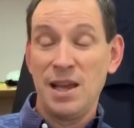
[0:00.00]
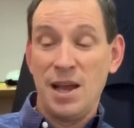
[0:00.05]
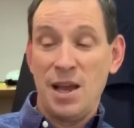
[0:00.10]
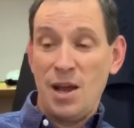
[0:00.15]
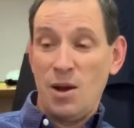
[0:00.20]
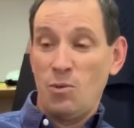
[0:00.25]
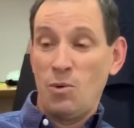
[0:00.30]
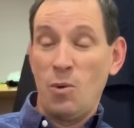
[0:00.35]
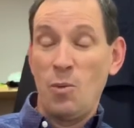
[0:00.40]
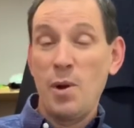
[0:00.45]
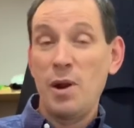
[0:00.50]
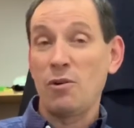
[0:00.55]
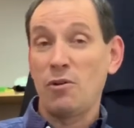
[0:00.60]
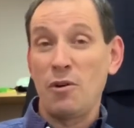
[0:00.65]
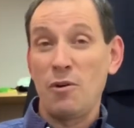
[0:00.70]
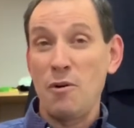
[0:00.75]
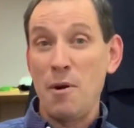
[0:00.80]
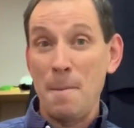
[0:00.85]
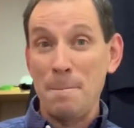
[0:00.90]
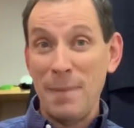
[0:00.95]
When we
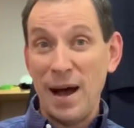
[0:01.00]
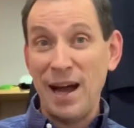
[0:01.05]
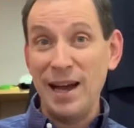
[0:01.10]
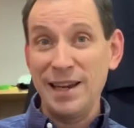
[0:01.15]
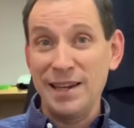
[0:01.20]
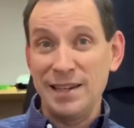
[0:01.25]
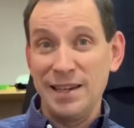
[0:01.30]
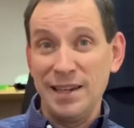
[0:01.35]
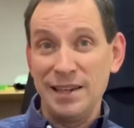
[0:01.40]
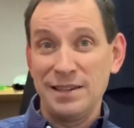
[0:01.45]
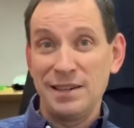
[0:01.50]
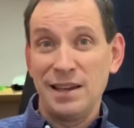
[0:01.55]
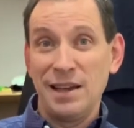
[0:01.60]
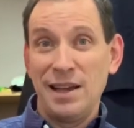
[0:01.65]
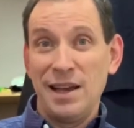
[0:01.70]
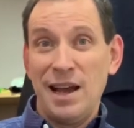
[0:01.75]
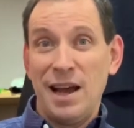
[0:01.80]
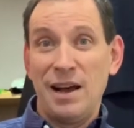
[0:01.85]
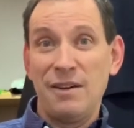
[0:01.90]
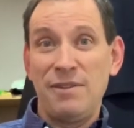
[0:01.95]
were reminded
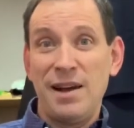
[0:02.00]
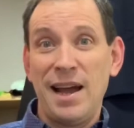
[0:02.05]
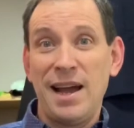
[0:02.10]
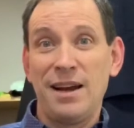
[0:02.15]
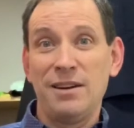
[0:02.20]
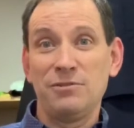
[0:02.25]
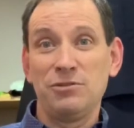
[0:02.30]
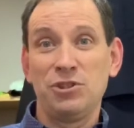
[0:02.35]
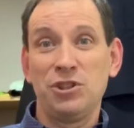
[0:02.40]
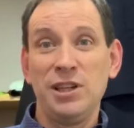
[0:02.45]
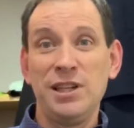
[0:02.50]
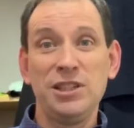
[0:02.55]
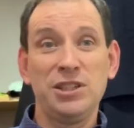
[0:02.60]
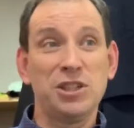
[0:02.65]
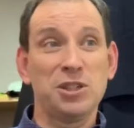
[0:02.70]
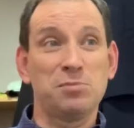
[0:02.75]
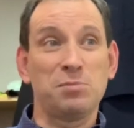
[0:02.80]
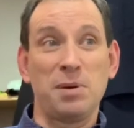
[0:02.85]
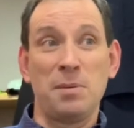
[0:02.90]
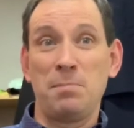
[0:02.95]
of how
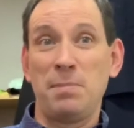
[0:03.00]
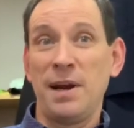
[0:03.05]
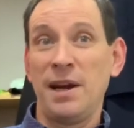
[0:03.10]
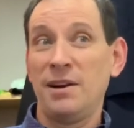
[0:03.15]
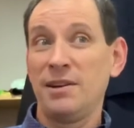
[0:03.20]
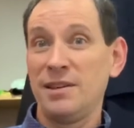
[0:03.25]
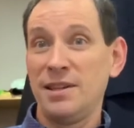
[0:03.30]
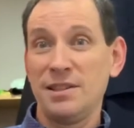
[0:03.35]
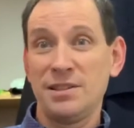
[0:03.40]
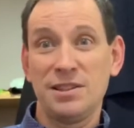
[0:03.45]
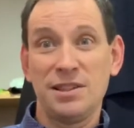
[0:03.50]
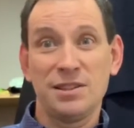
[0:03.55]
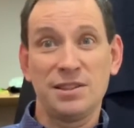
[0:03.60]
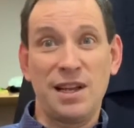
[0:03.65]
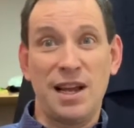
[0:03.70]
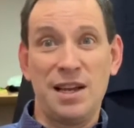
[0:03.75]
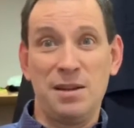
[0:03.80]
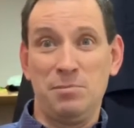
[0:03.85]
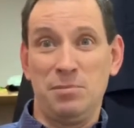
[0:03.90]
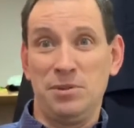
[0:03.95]
Jesus prepared his
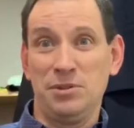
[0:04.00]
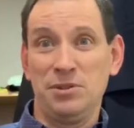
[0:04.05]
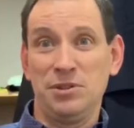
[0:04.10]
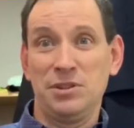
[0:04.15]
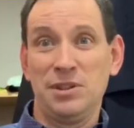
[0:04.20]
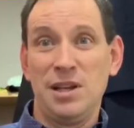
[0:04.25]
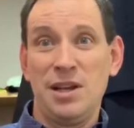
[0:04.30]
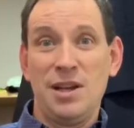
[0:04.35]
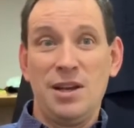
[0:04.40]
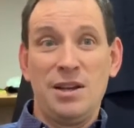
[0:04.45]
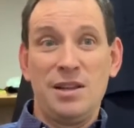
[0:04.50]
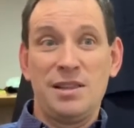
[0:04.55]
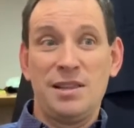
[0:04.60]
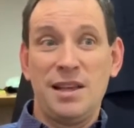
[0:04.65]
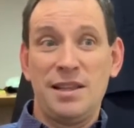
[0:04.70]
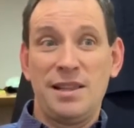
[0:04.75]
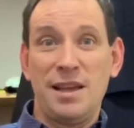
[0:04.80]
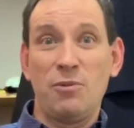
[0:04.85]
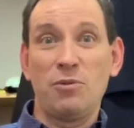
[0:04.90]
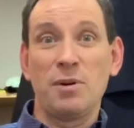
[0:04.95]
disciples
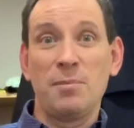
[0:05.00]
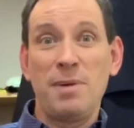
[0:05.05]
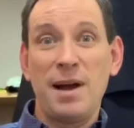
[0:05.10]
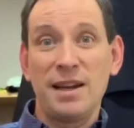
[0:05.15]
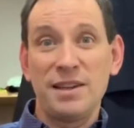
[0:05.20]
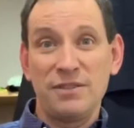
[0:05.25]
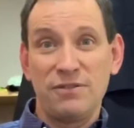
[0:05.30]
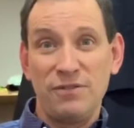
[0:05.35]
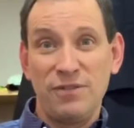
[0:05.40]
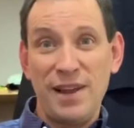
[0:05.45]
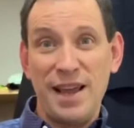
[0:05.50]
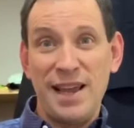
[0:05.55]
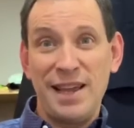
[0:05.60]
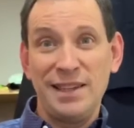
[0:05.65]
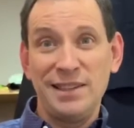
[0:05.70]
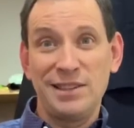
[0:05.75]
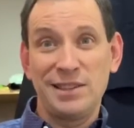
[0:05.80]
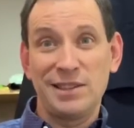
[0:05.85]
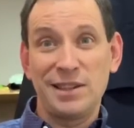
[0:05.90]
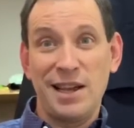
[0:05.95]
that they were about to
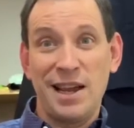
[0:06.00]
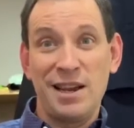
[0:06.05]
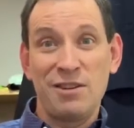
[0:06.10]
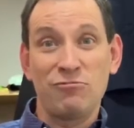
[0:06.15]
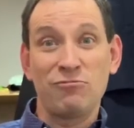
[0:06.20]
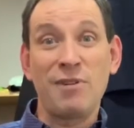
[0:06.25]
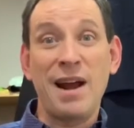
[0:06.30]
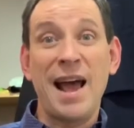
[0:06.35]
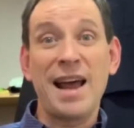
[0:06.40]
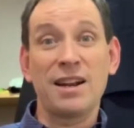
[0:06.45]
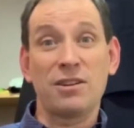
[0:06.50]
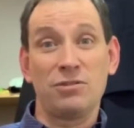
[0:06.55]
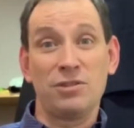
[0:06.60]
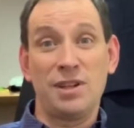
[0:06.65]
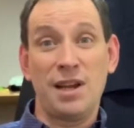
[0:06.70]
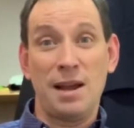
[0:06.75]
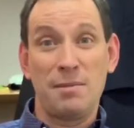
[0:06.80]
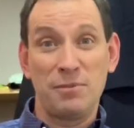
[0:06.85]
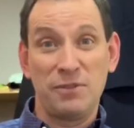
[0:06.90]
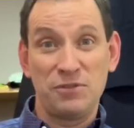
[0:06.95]
face a radical
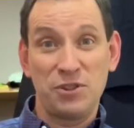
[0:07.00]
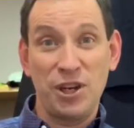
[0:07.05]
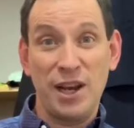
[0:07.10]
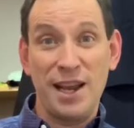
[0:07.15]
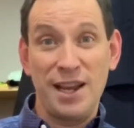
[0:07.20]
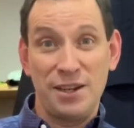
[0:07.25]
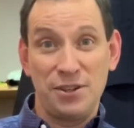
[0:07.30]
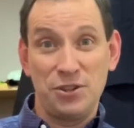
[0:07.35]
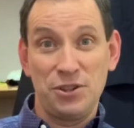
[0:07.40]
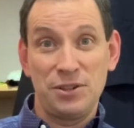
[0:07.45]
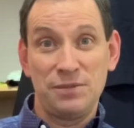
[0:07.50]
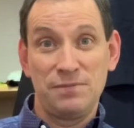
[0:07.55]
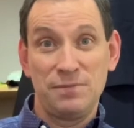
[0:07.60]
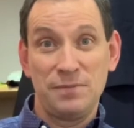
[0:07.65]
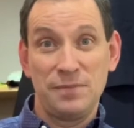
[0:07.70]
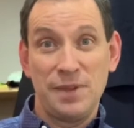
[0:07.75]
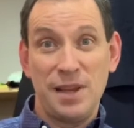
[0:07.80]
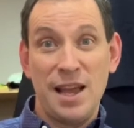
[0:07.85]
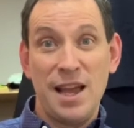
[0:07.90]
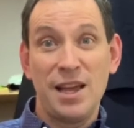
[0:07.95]
time of change.
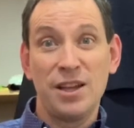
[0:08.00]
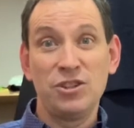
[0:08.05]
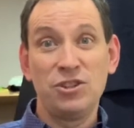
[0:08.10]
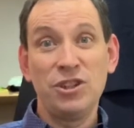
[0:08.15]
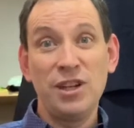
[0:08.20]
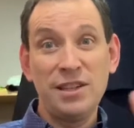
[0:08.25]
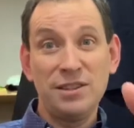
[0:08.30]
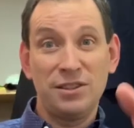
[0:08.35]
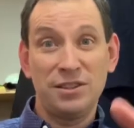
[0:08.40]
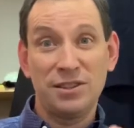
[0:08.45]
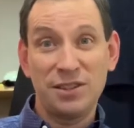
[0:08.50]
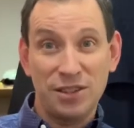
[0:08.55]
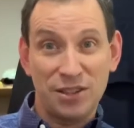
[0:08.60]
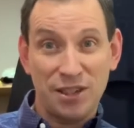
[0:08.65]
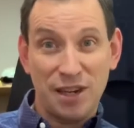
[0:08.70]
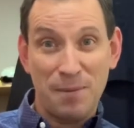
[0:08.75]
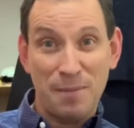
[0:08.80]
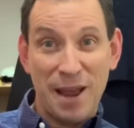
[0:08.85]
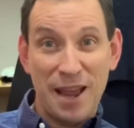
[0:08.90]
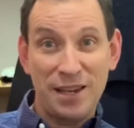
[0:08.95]
And Jesus's
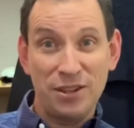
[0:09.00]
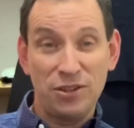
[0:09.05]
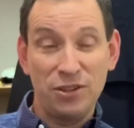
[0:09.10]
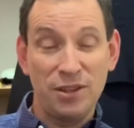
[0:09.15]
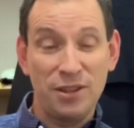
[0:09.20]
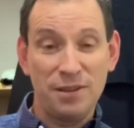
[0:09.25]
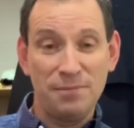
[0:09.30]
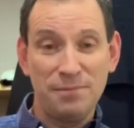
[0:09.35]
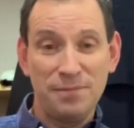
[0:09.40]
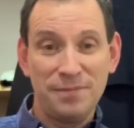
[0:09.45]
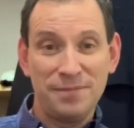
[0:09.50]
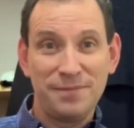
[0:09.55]
command to them,